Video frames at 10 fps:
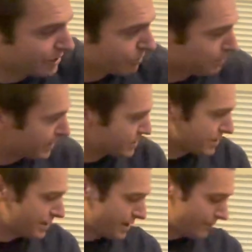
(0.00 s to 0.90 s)
to replace
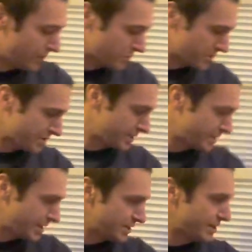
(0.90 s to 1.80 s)
any fuses,
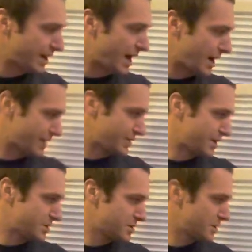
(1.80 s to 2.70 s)
that's easy to
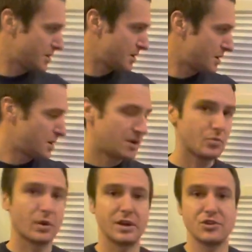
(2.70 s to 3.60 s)
access. We've
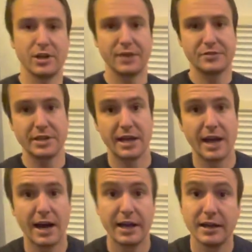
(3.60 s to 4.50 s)
got a
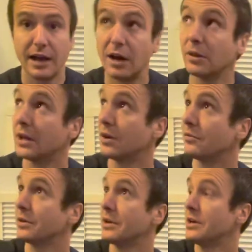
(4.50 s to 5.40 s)
GFCI outlet
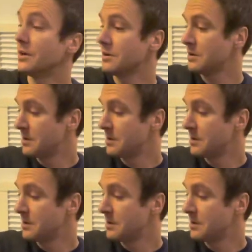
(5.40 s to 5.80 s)
over here.